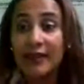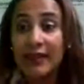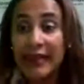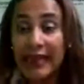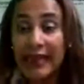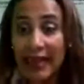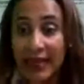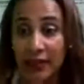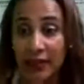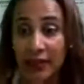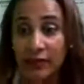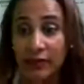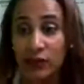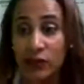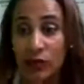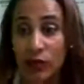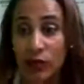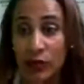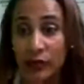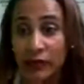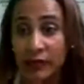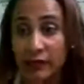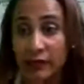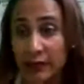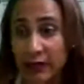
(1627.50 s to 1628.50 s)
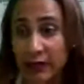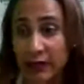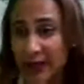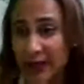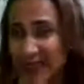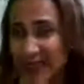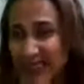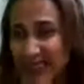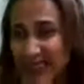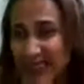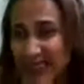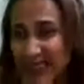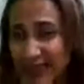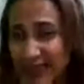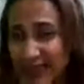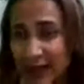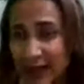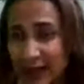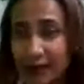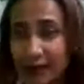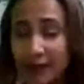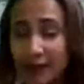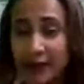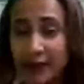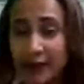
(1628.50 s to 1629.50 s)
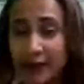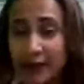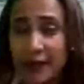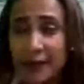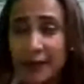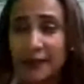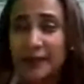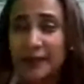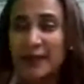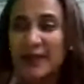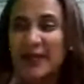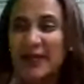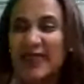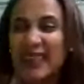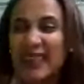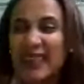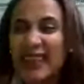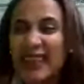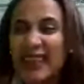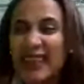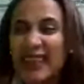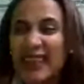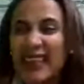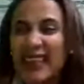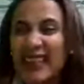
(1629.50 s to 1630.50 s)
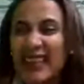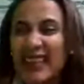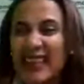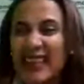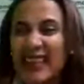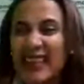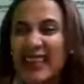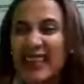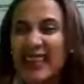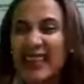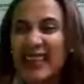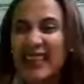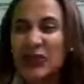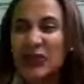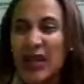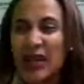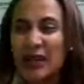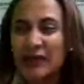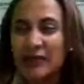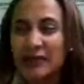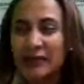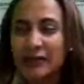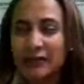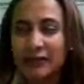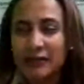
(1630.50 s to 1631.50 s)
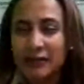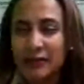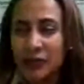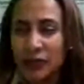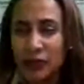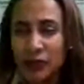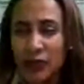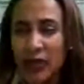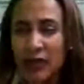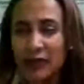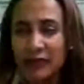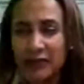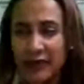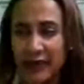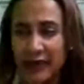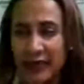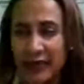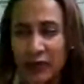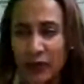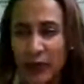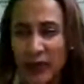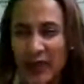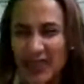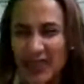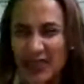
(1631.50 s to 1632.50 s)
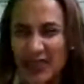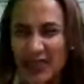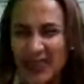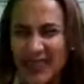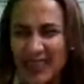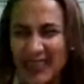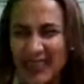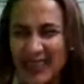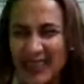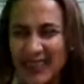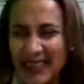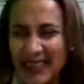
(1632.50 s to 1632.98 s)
kind of work. Okay. You do have any question?